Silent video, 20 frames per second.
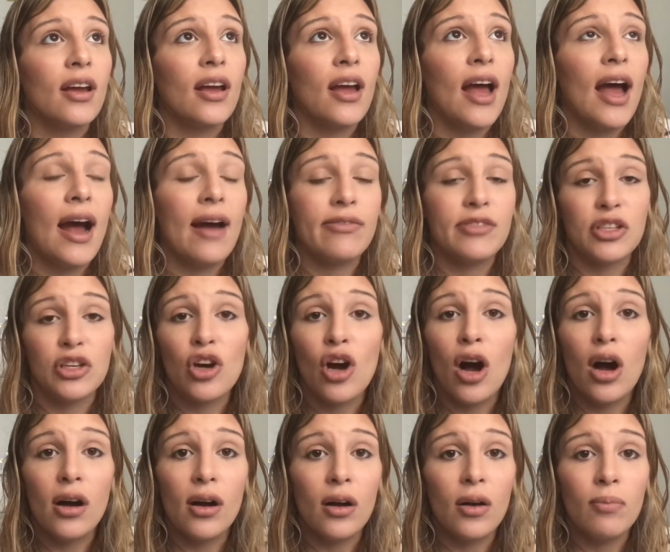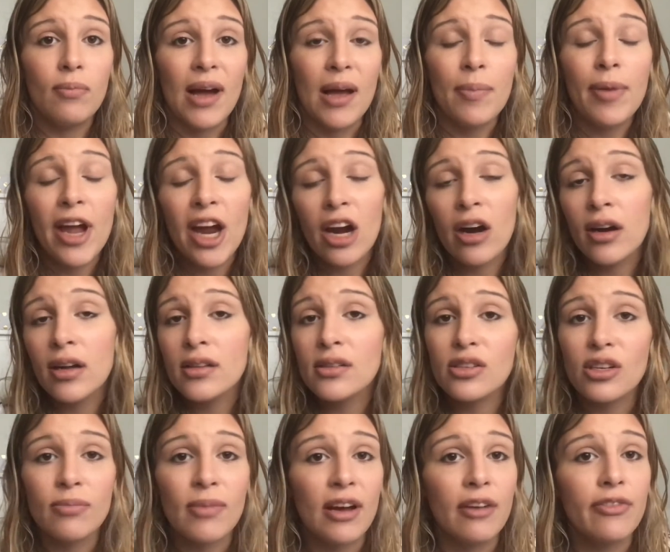have to call my parents
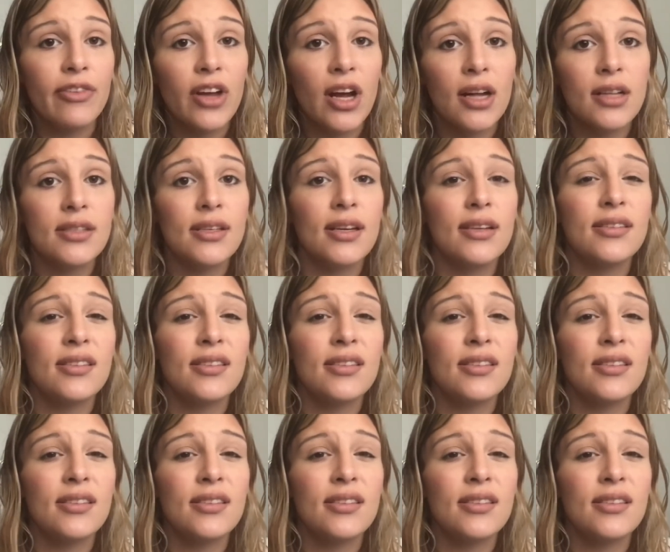or my fiance,